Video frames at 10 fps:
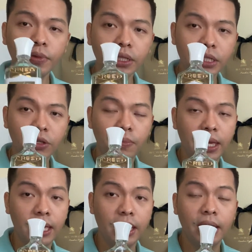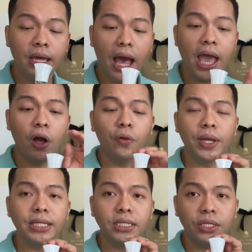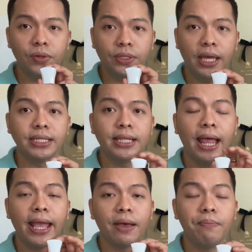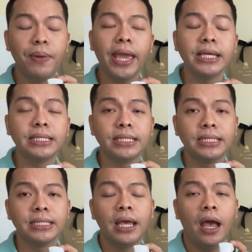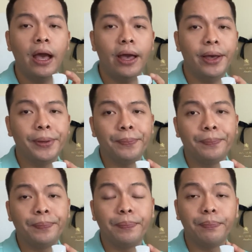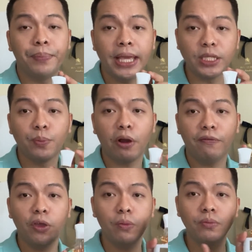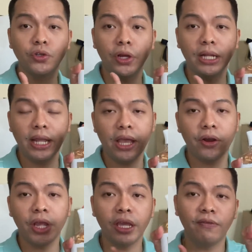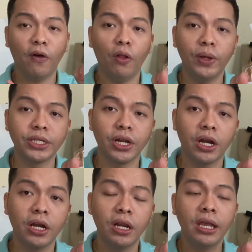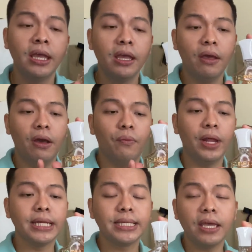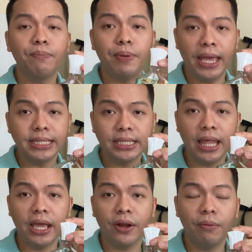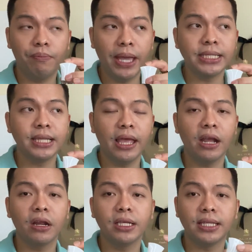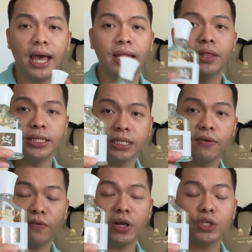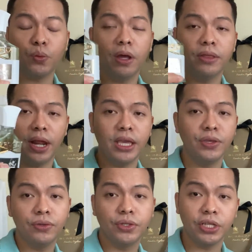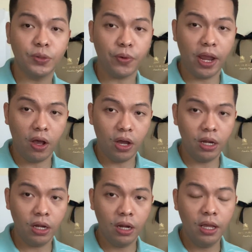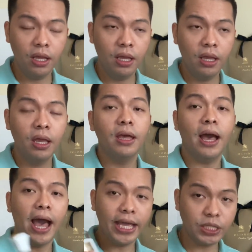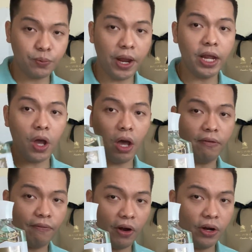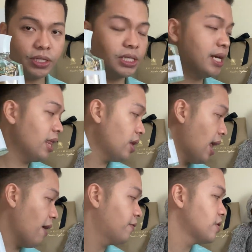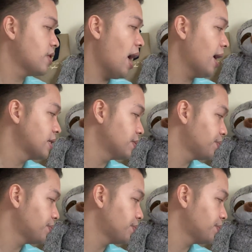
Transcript: to be, I always use this like a base perfume during layering in fall winter. When I say base layer is that this is the first one that I use to spray on. I spray it on first, and then after that,